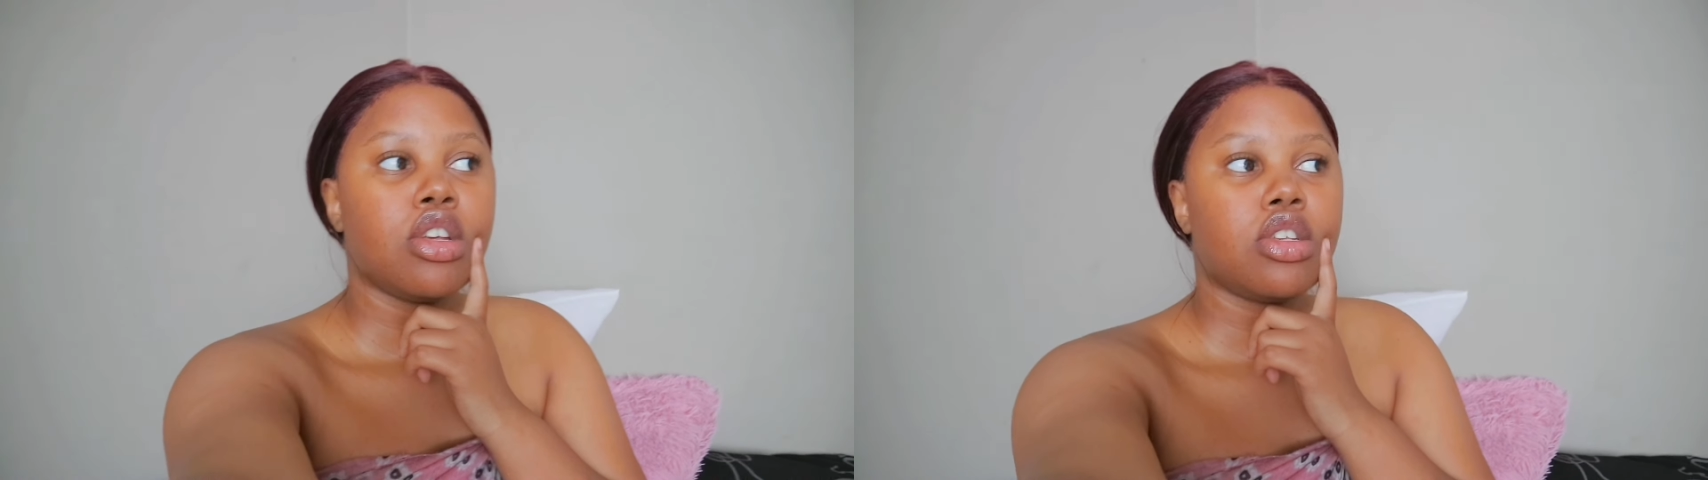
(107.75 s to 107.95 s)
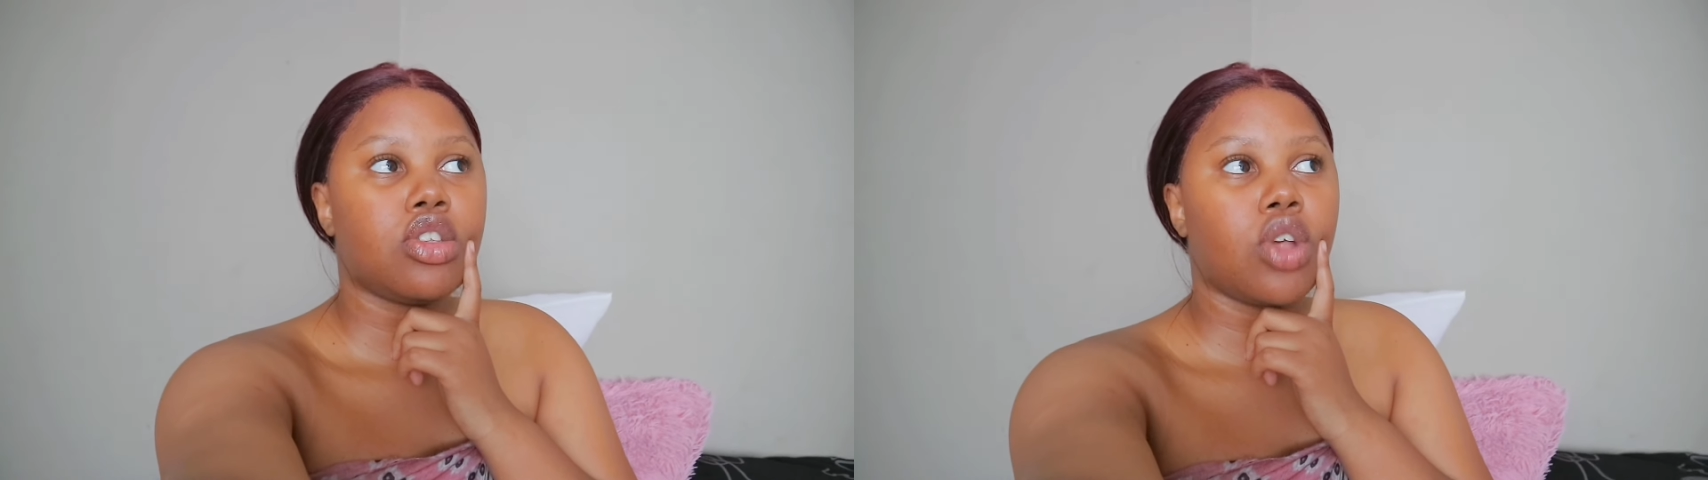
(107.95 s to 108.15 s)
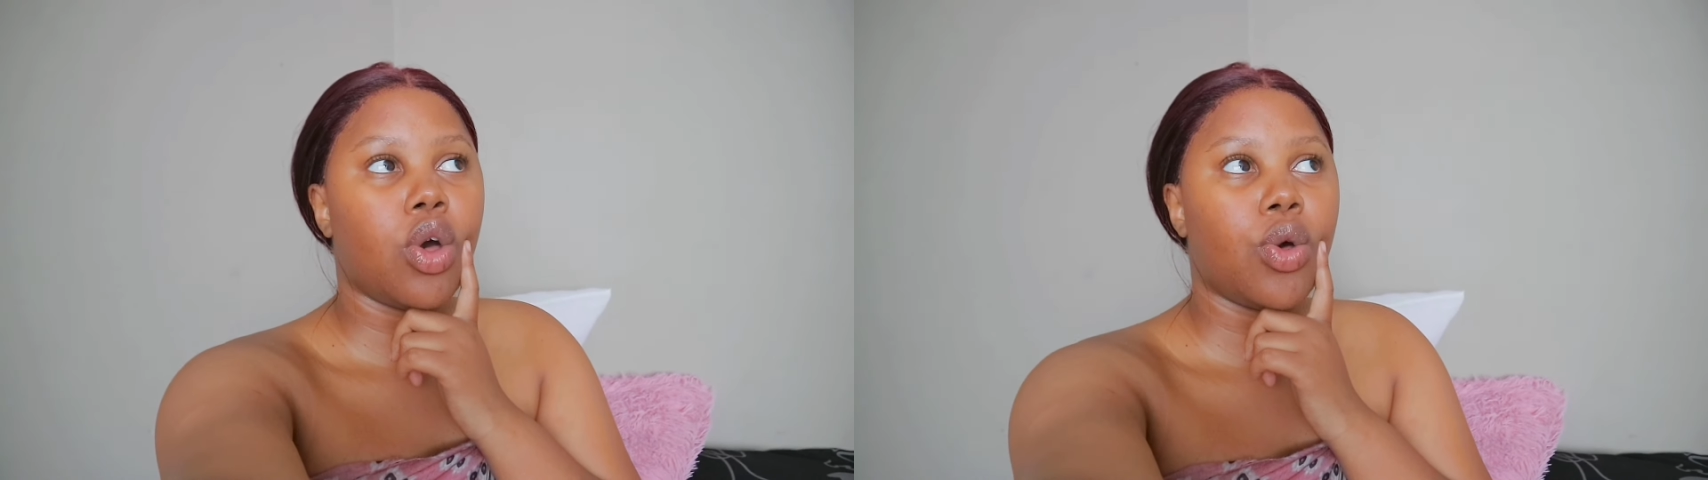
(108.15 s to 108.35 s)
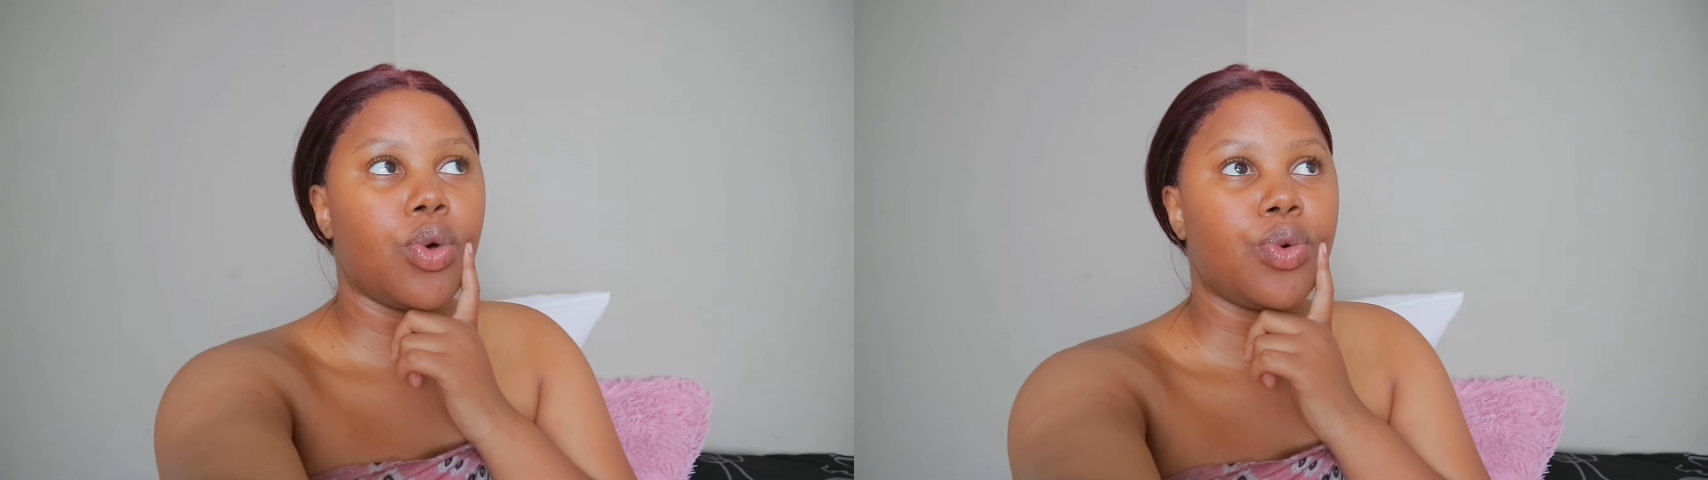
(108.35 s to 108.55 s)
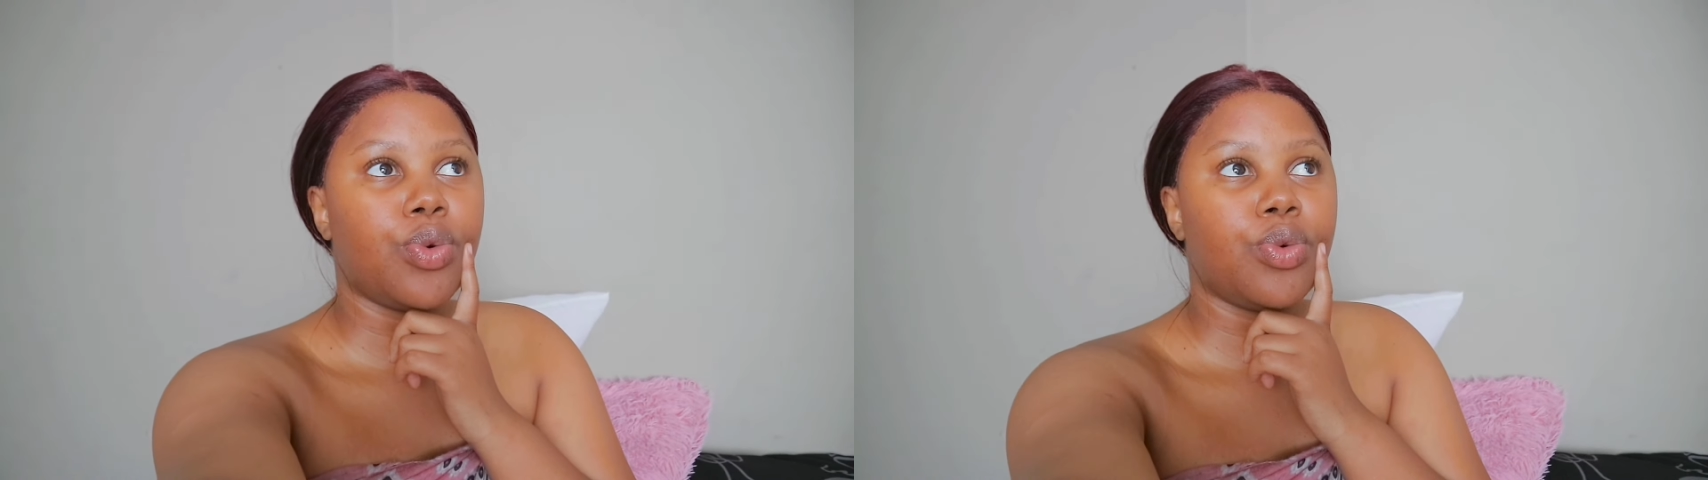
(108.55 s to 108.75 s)

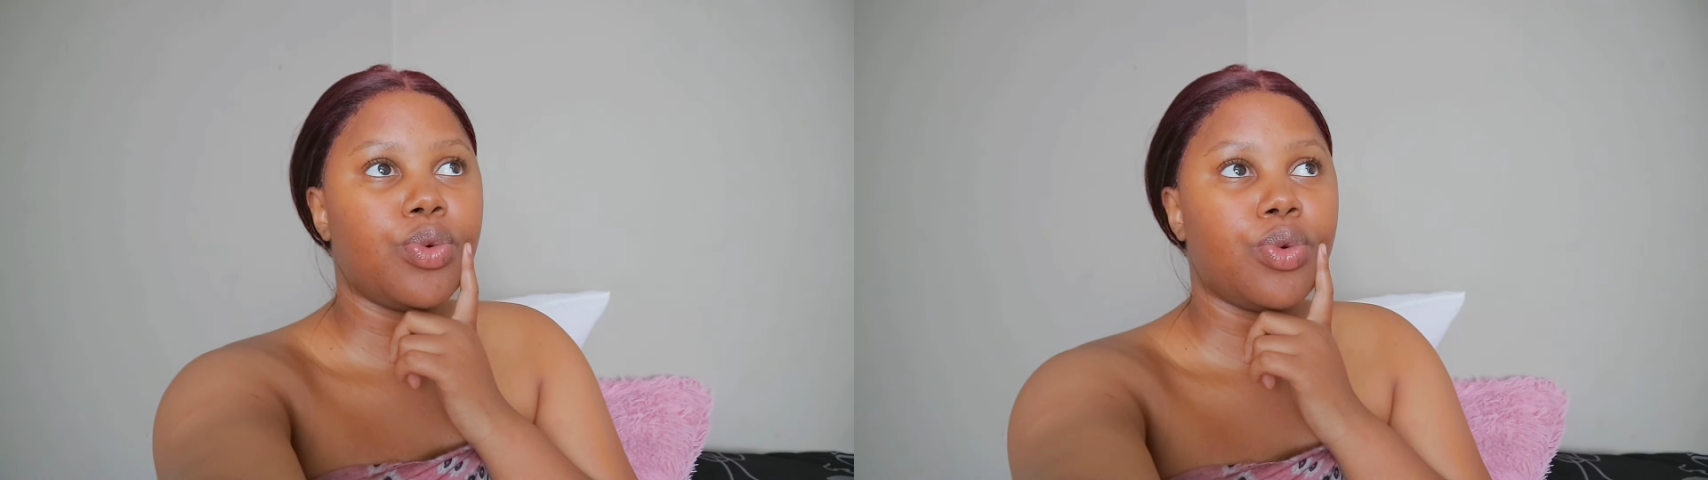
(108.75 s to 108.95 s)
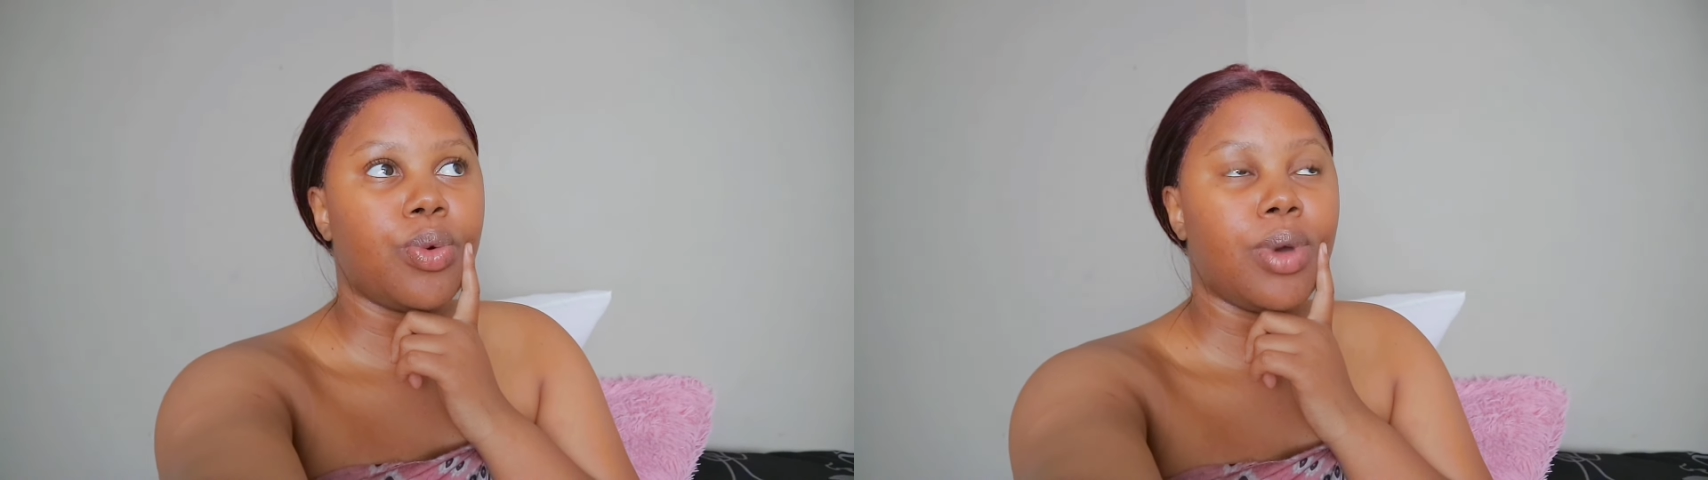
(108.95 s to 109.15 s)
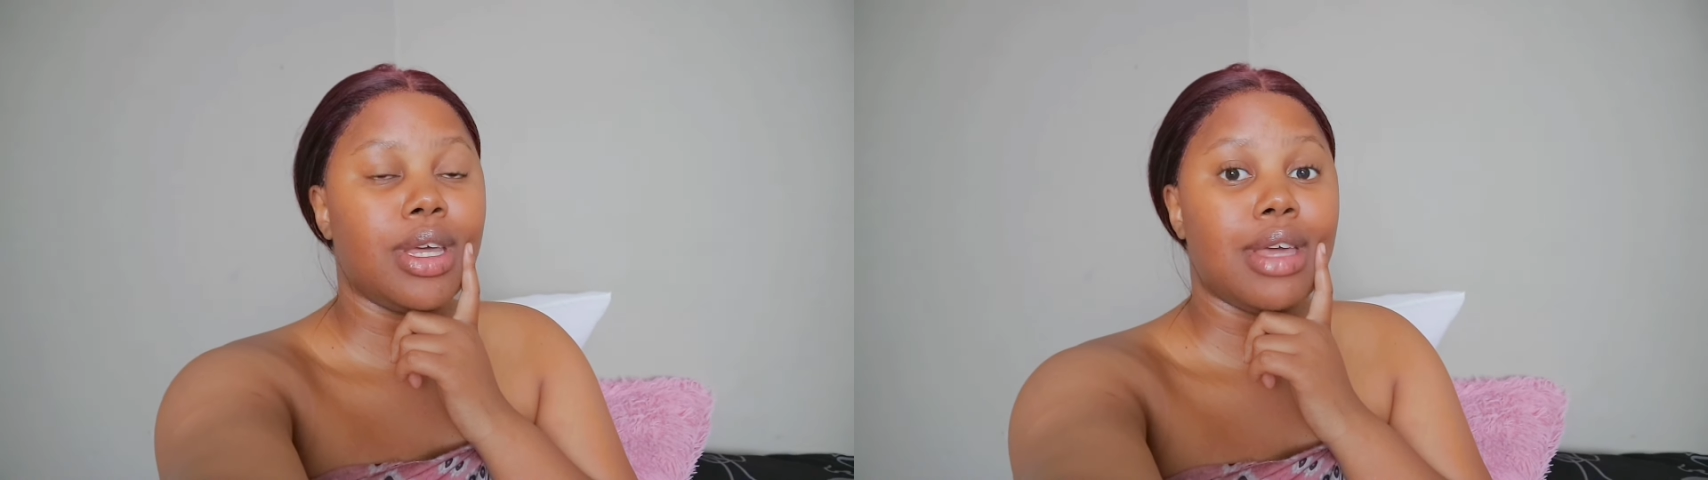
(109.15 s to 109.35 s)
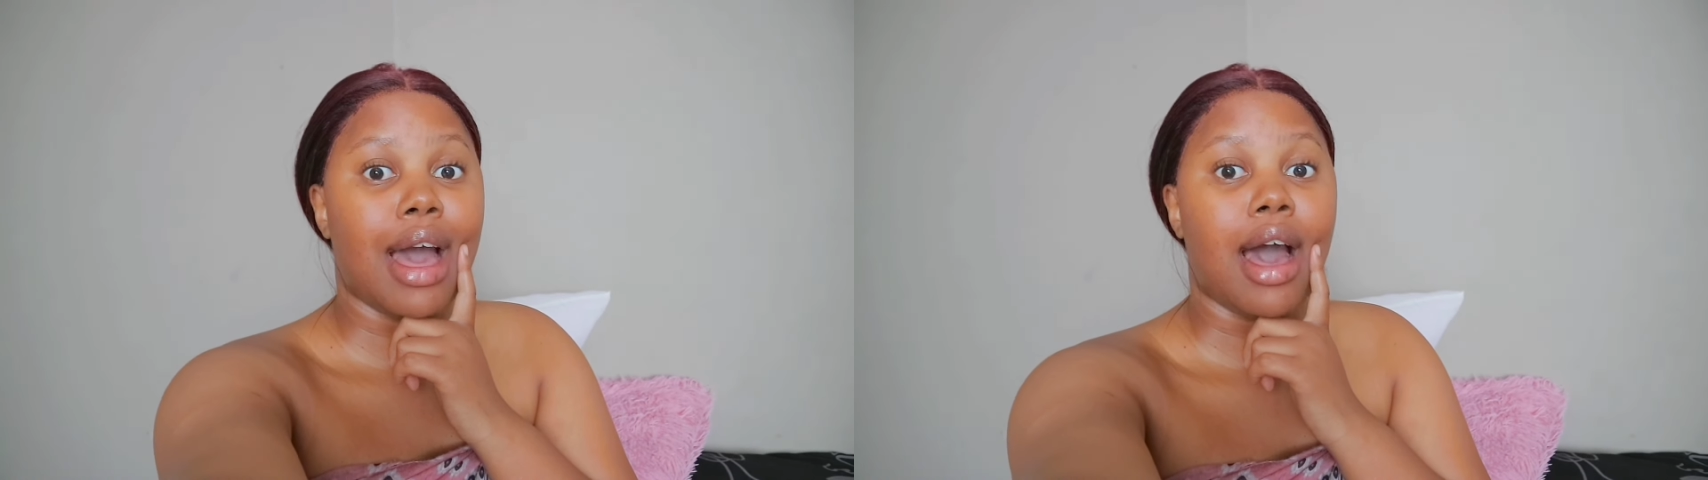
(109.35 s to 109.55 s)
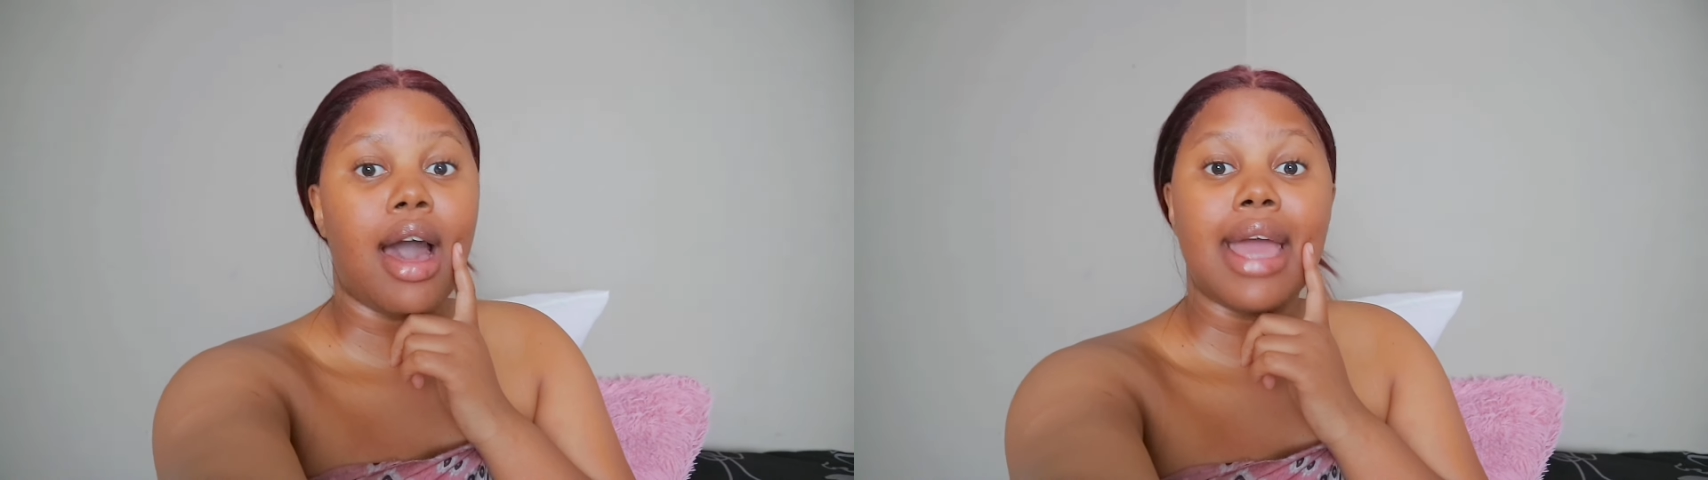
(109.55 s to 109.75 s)
so yeah